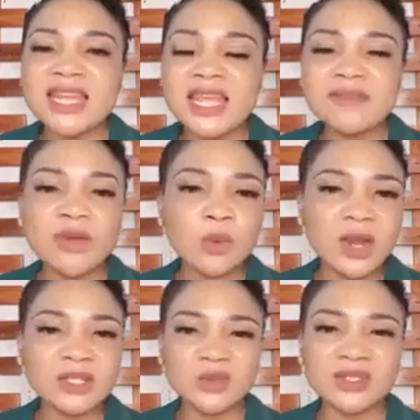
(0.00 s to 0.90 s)
and they even
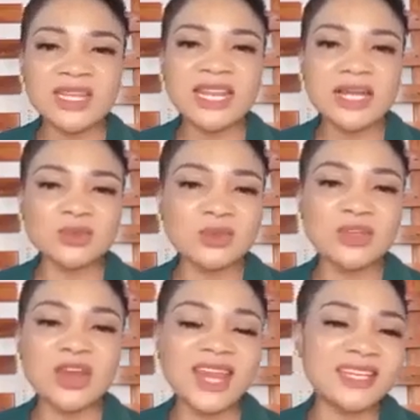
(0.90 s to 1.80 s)
went to the
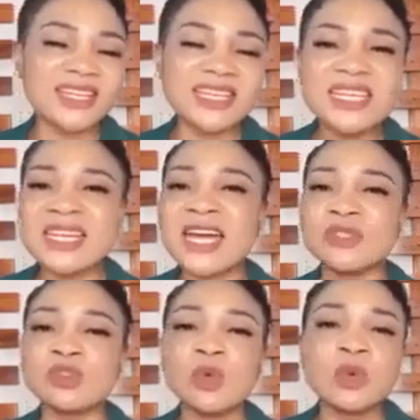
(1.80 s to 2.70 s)
leader
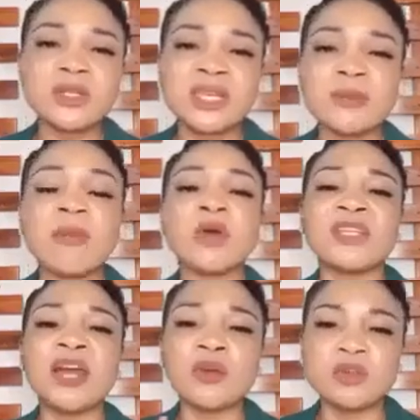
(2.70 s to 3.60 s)
and told him
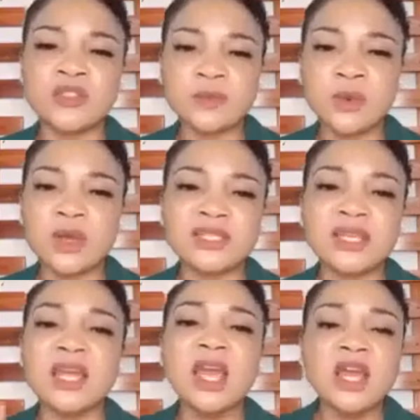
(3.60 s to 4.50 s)
about their
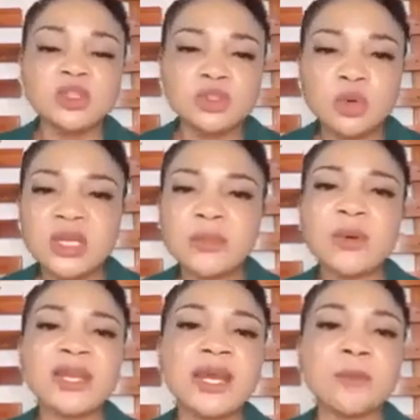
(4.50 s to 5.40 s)
conspiracy, told him
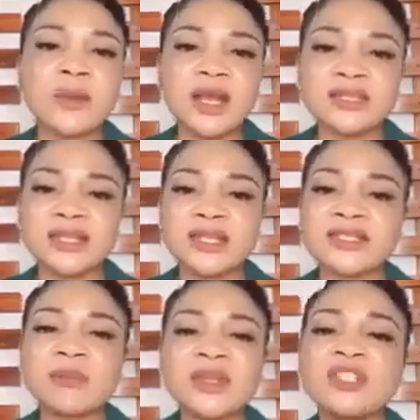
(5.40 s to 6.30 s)
about their plans, and they
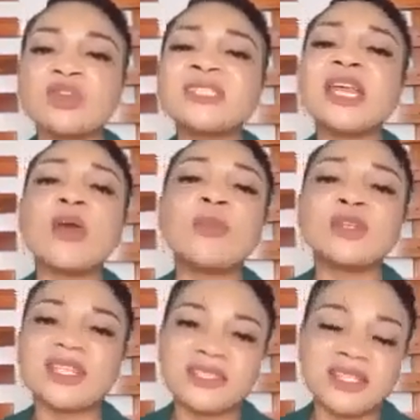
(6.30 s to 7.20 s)
said, please just help
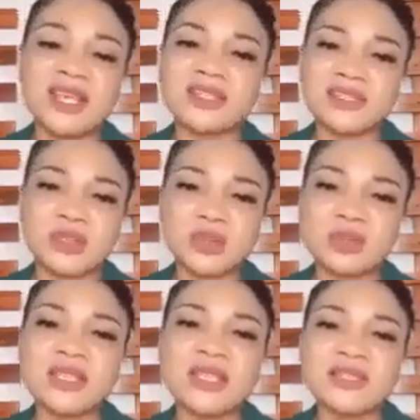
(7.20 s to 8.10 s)
us
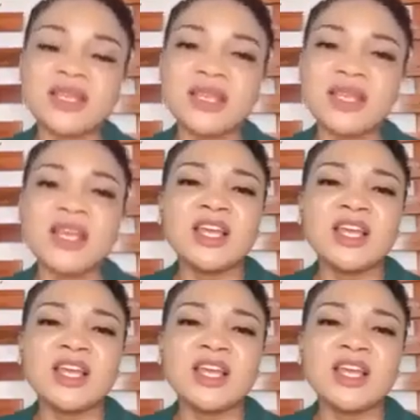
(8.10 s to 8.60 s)
execute this.